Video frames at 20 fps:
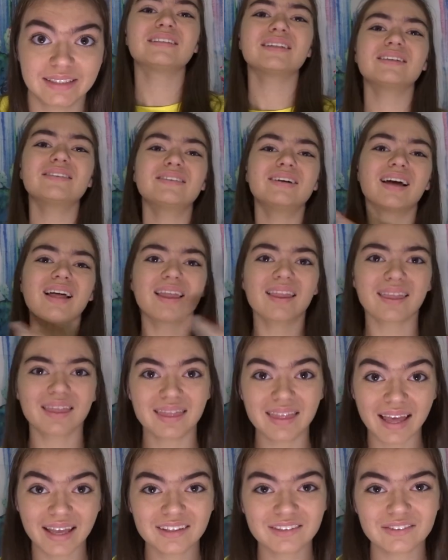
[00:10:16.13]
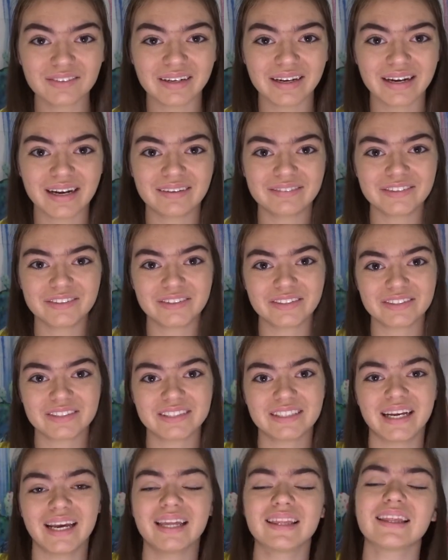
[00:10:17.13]
So that's what I have for you all
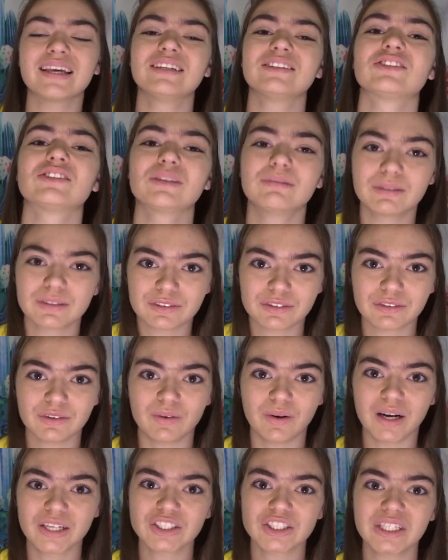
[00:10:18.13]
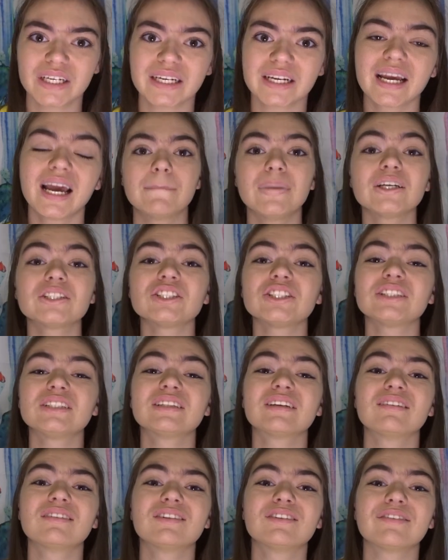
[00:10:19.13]
today. Thanks so much for watching. Make sure
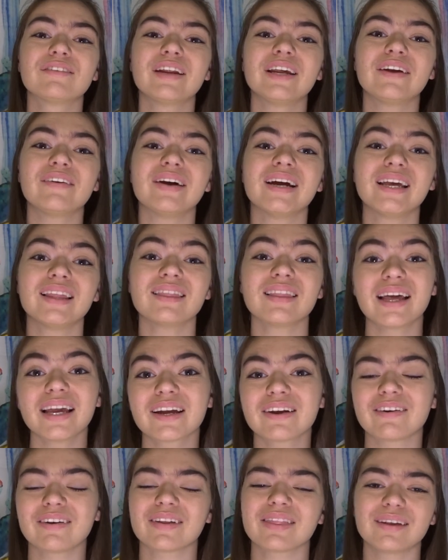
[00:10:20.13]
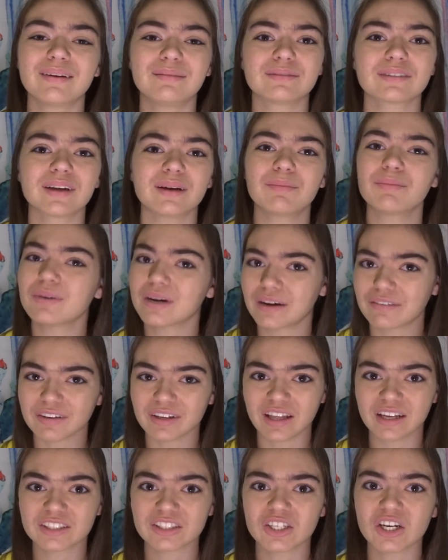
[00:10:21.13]
to give this video a like or a thumbs up, whatever
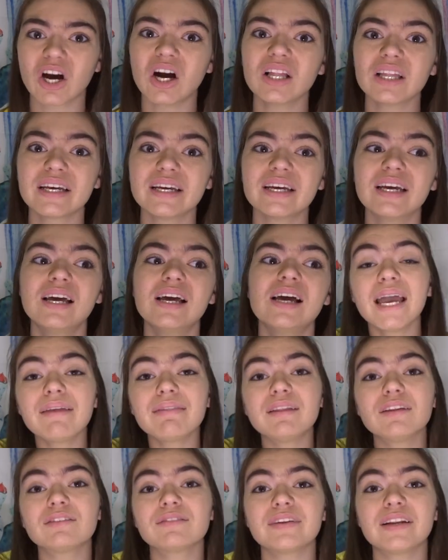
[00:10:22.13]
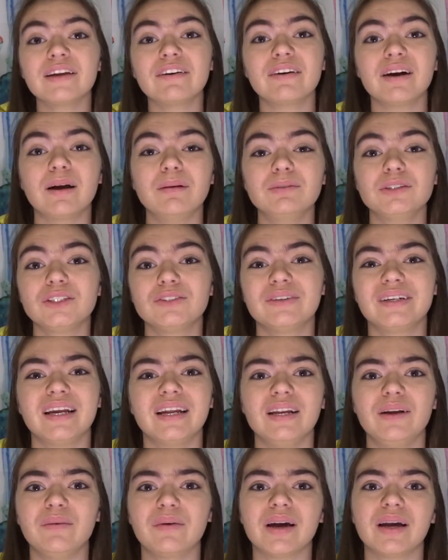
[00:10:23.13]
you like to call it. If this video helped you in
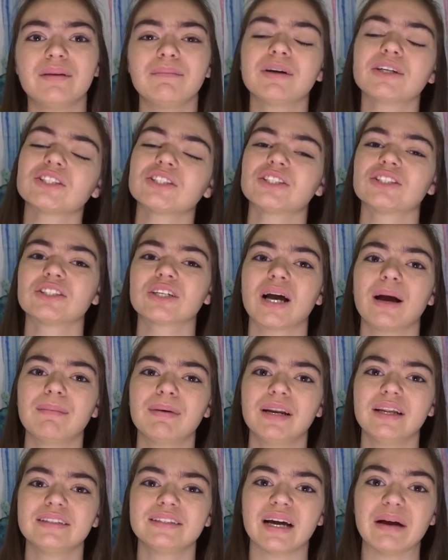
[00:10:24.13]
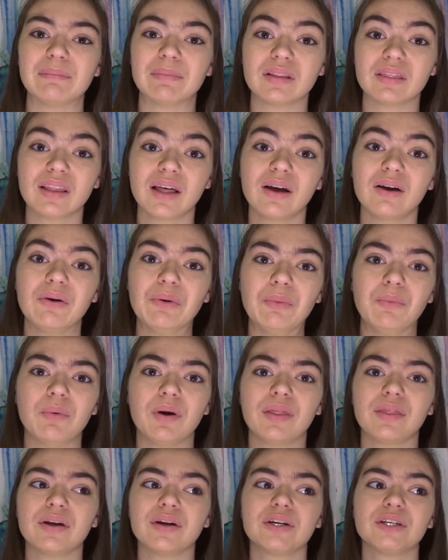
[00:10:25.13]
any way, make sure to comment it down below,
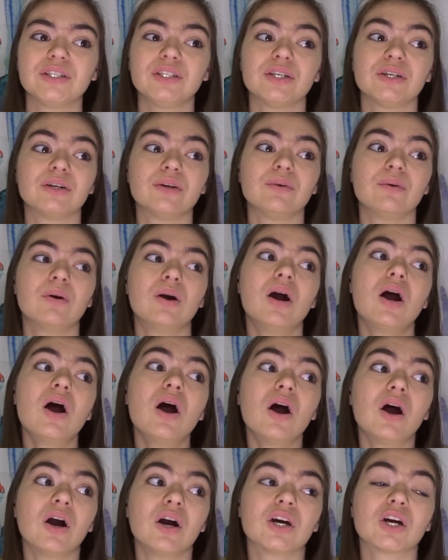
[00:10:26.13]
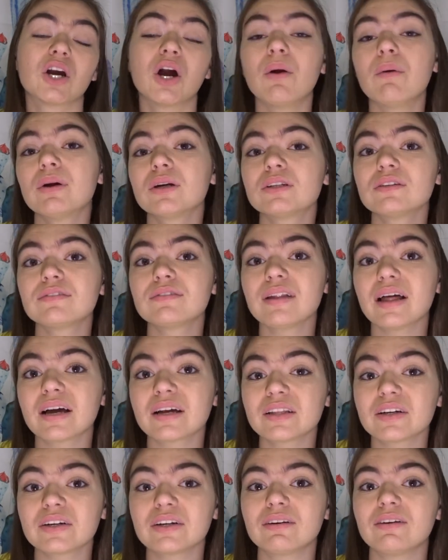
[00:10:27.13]
whether you are going to
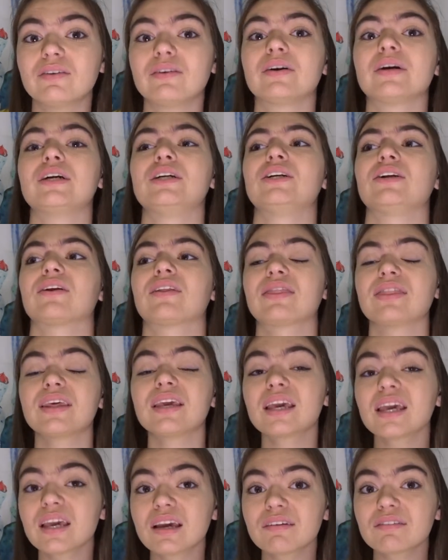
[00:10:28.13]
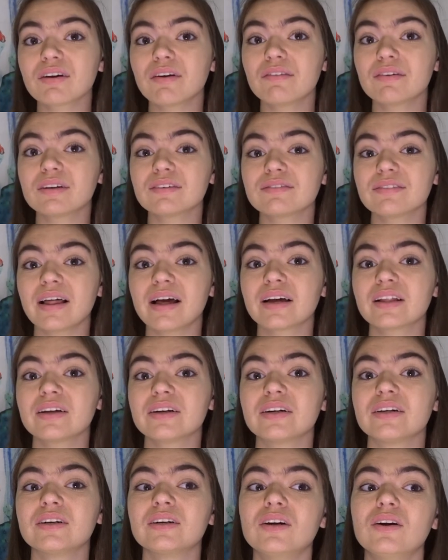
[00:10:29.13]
Flagler or you're thinking of going to
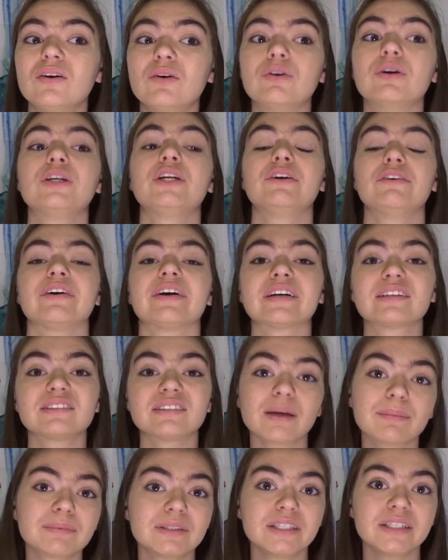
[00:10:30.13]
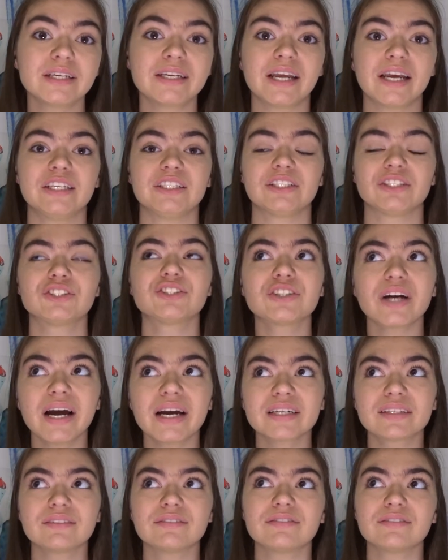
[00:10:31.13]
Flagler or you're accepted and you're
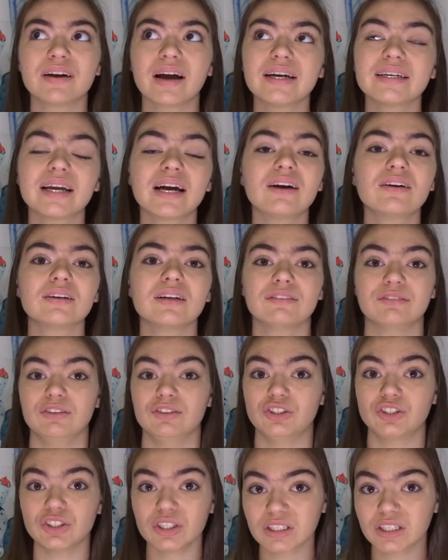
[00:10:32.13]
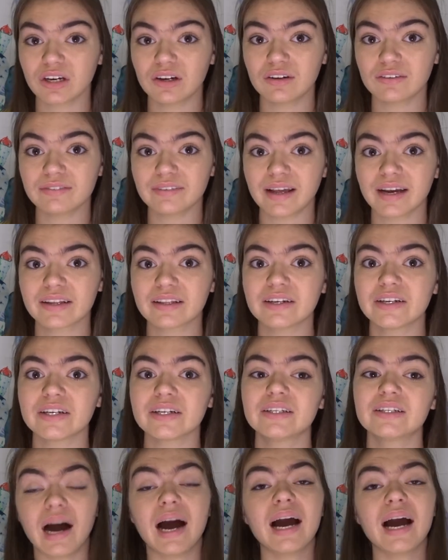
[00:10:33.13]
trying to find out if you should go to Flagler.